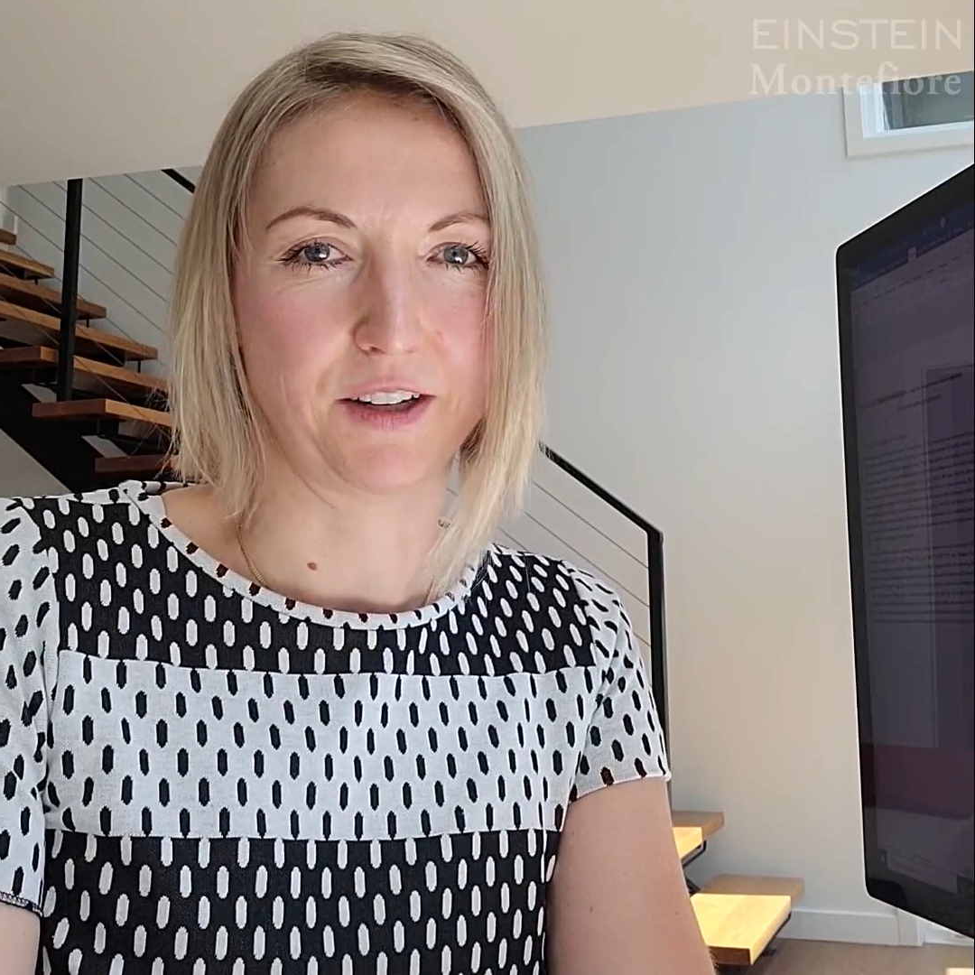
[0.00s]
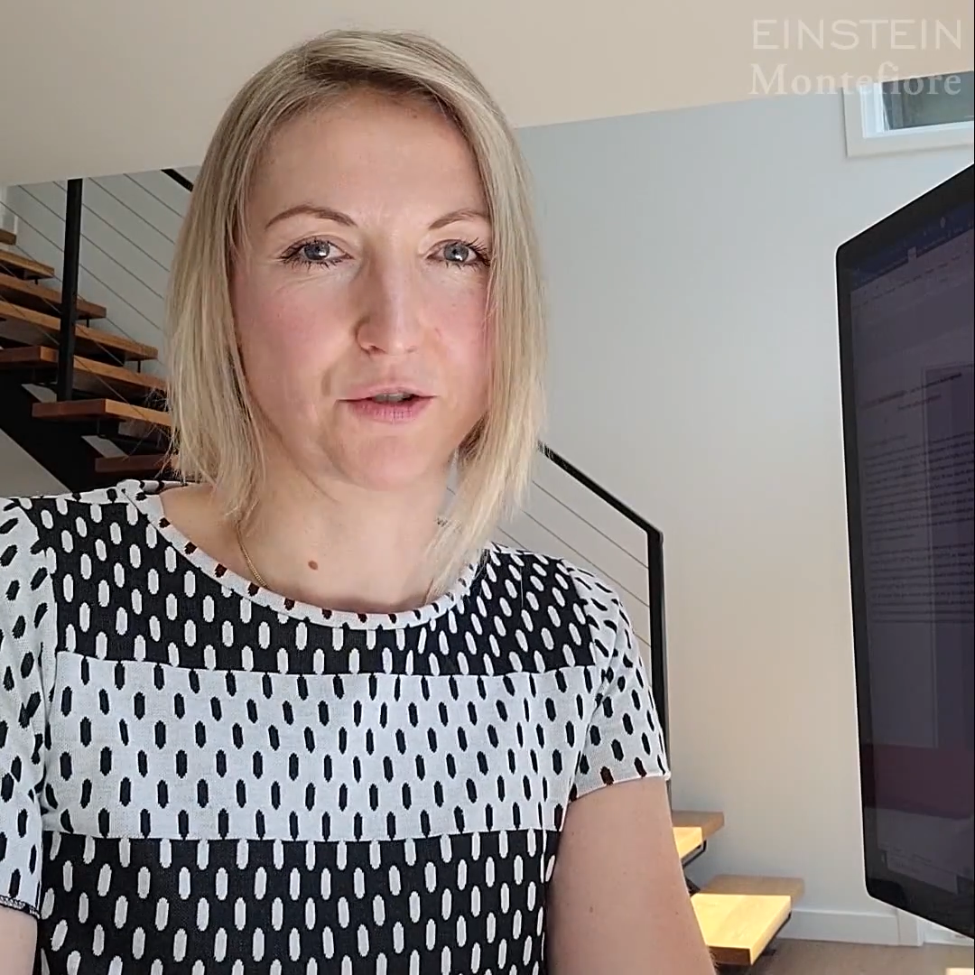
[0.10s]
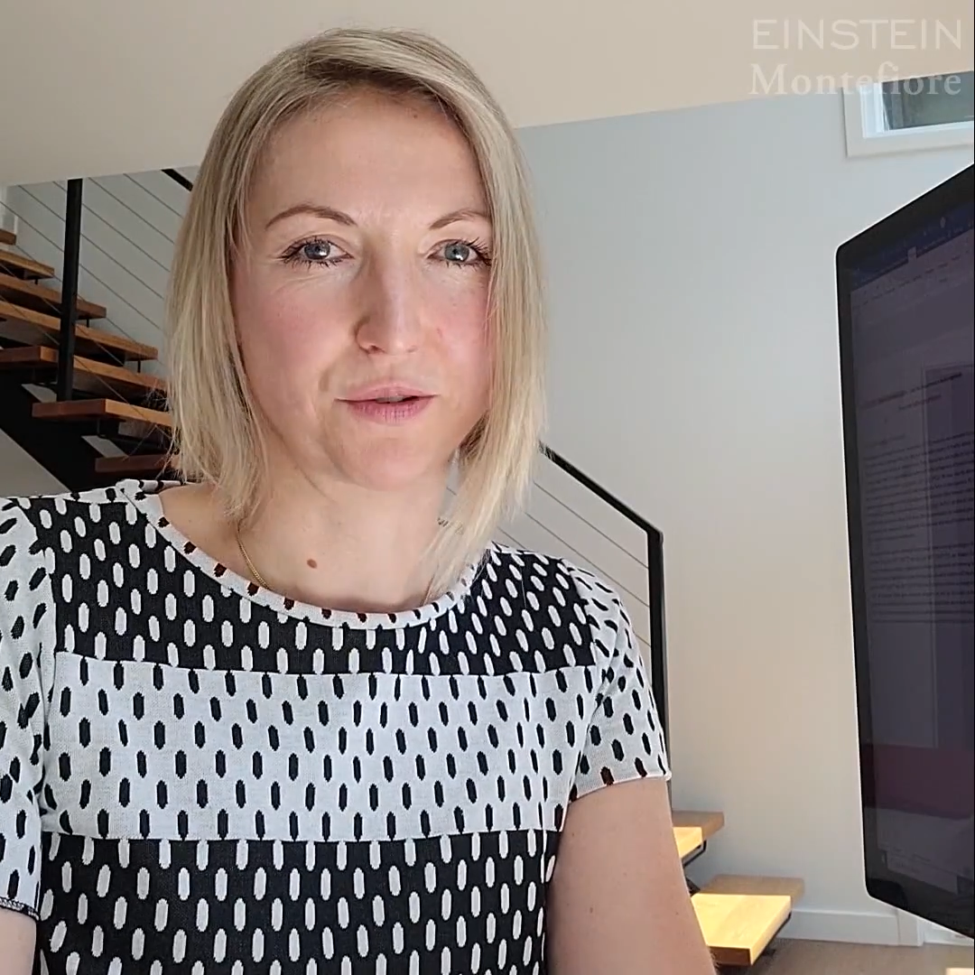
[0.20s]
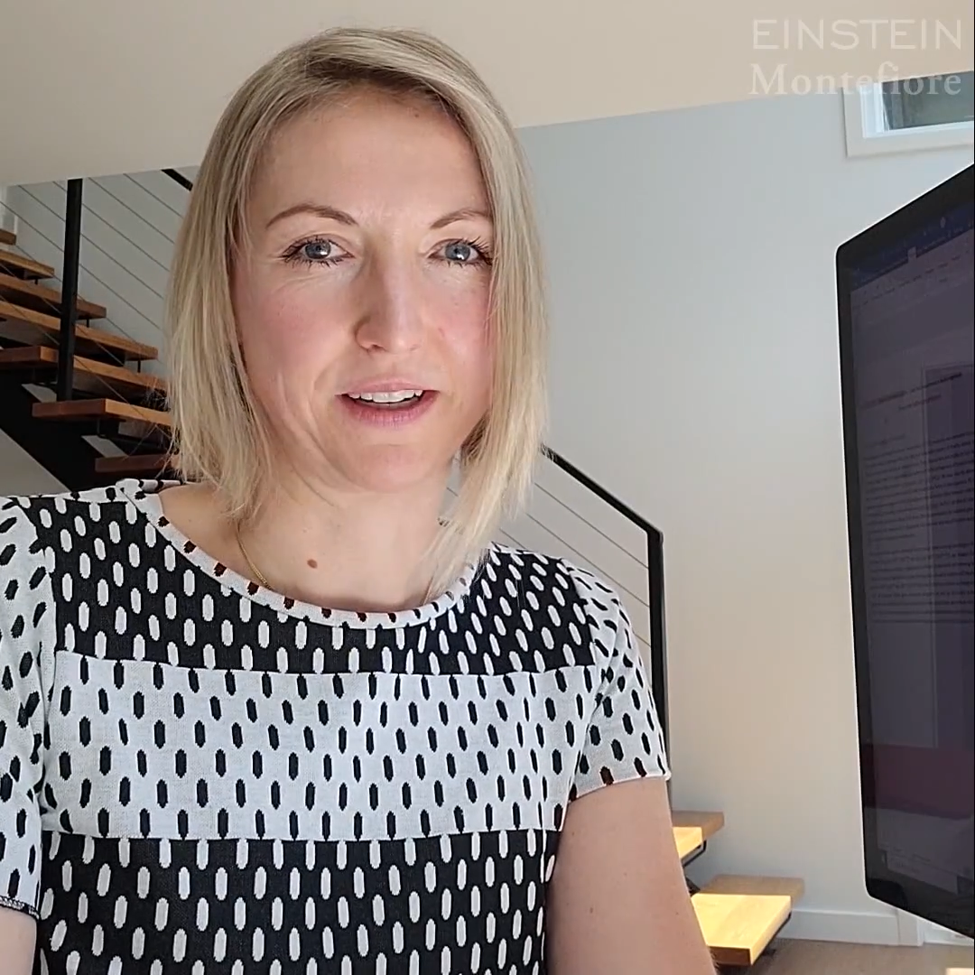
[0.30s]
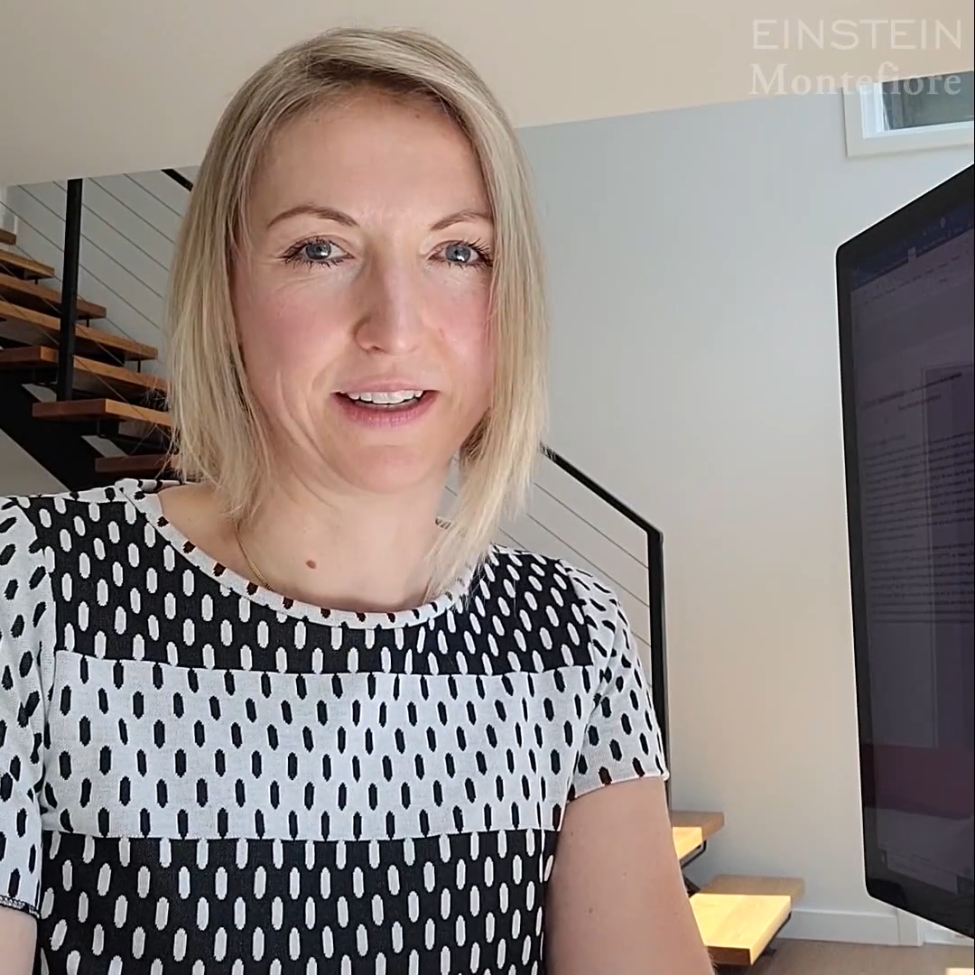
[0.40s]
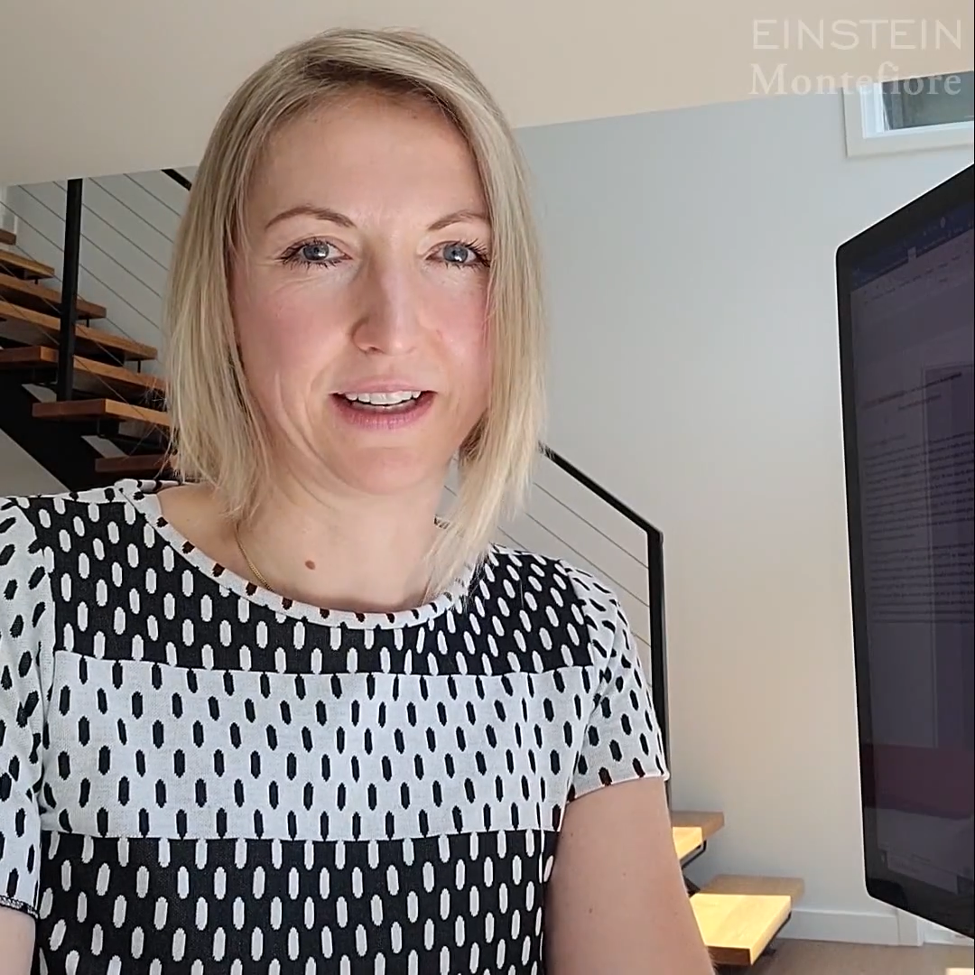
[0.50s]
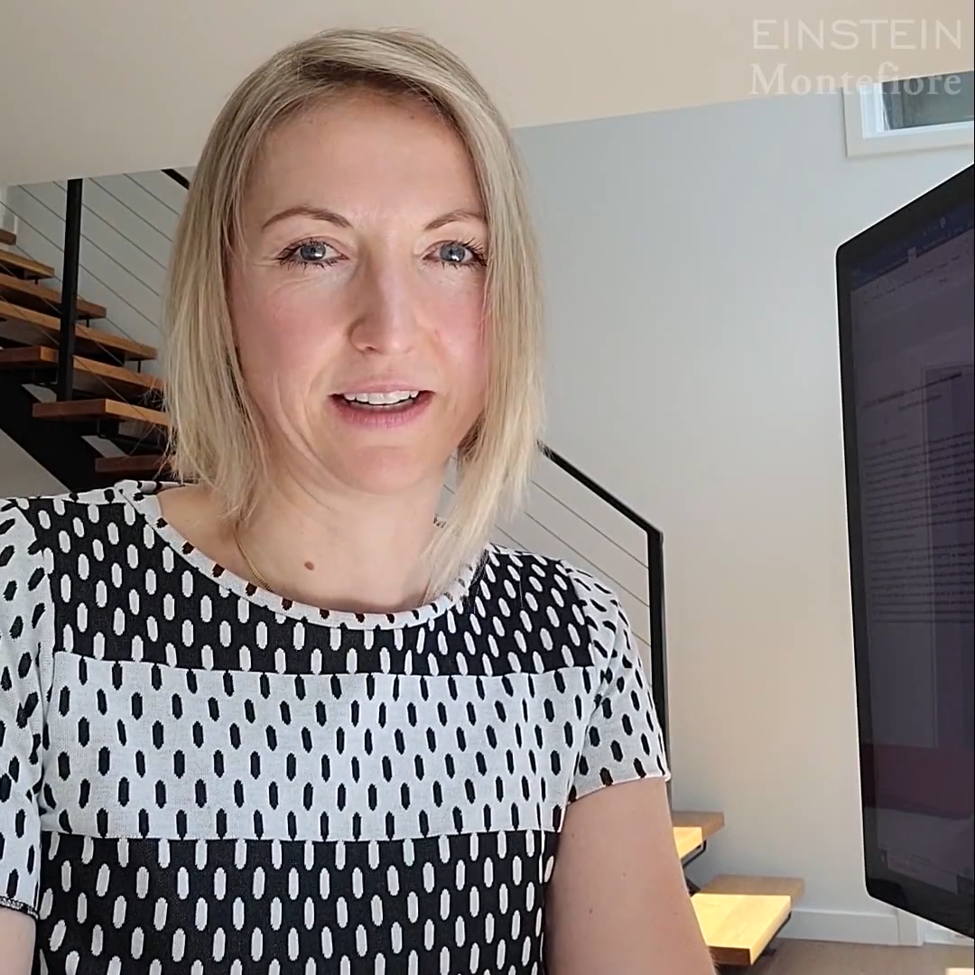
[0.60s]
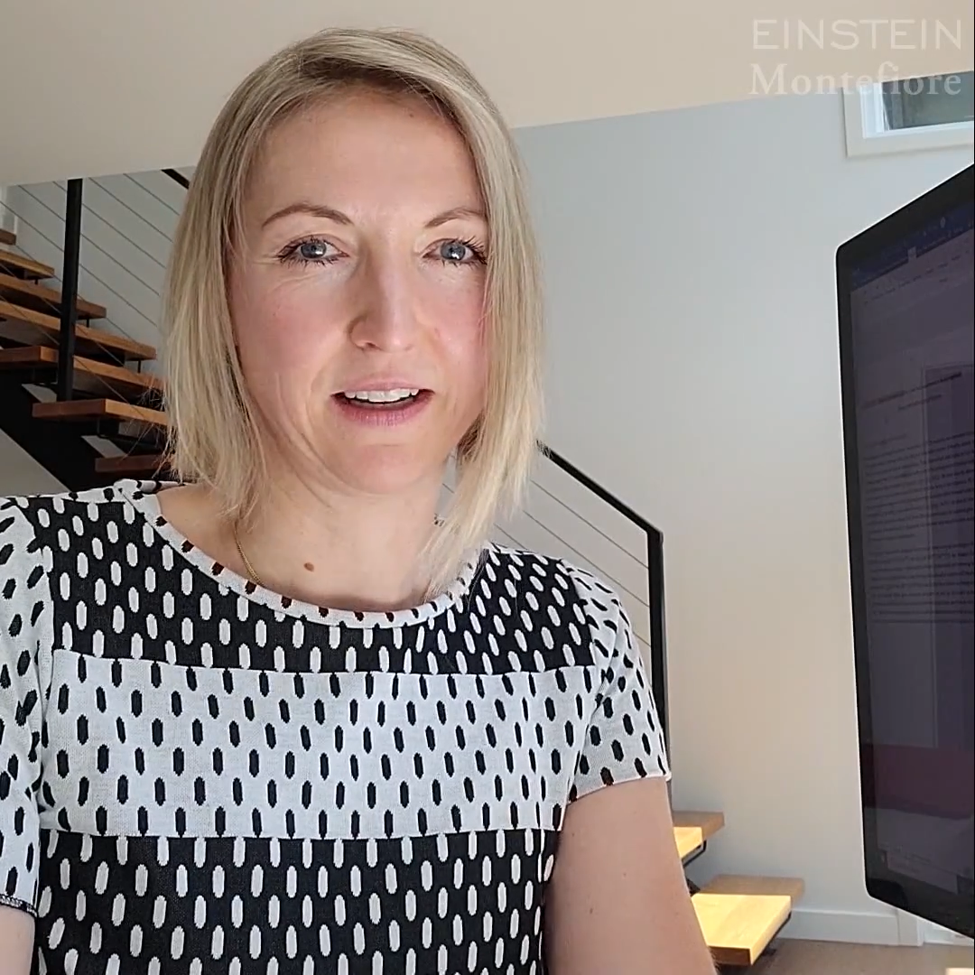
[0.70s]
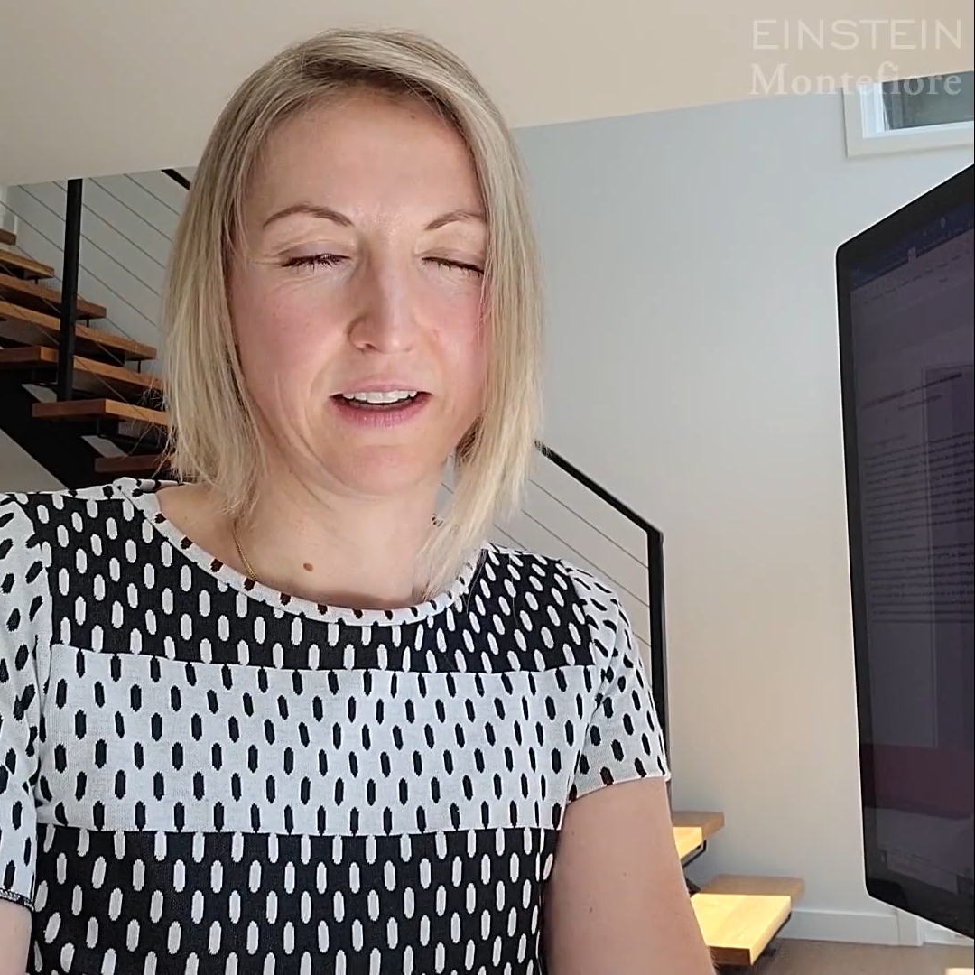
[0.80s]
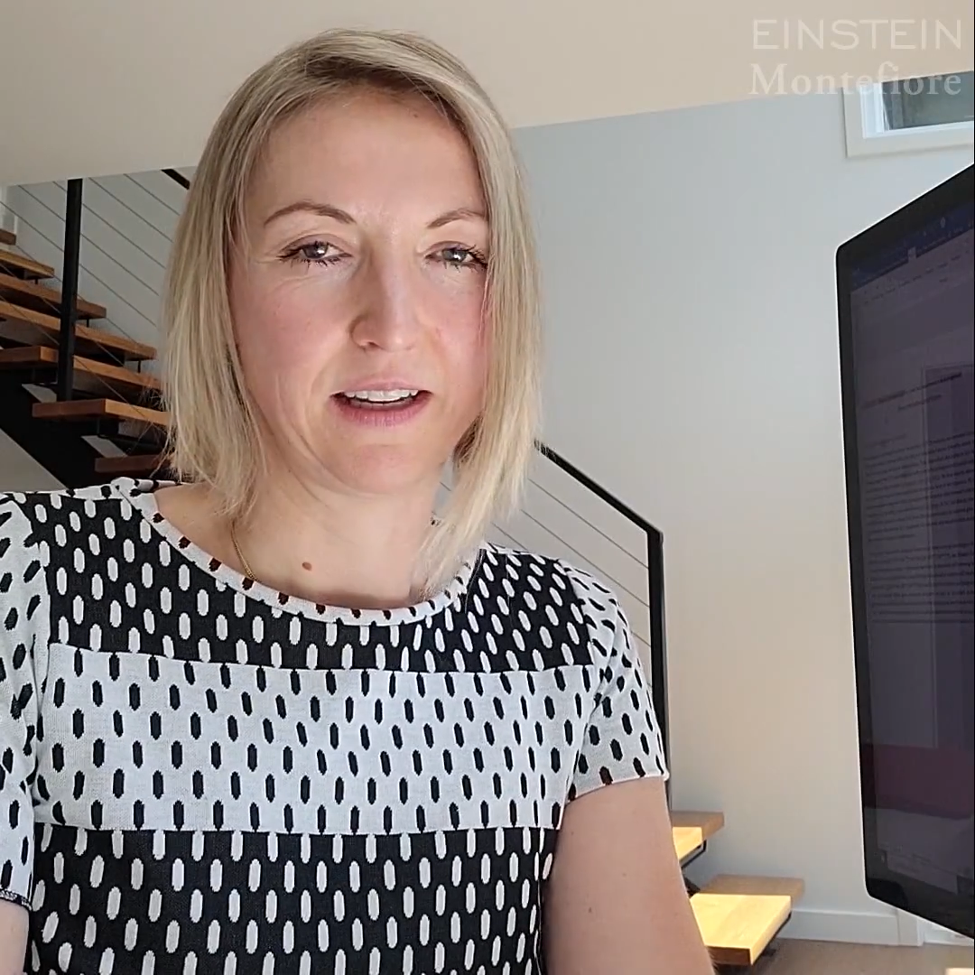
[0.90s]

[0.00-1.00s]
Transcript: training